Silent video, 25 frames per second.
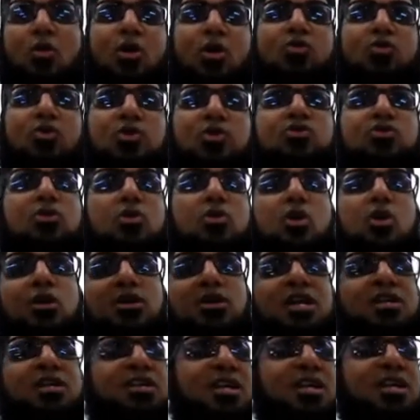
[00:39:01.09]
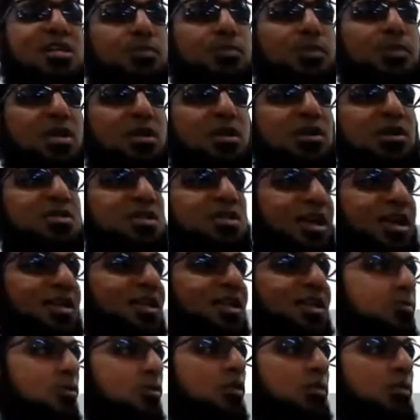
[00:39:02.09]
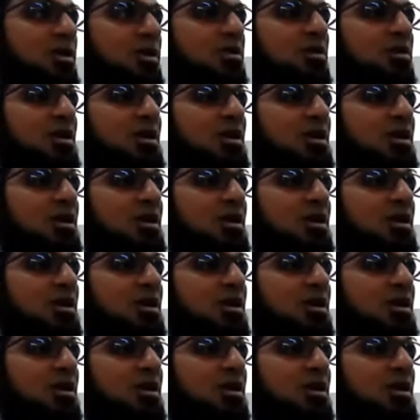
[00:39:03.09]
what was Zulkarnain's experience at that moment.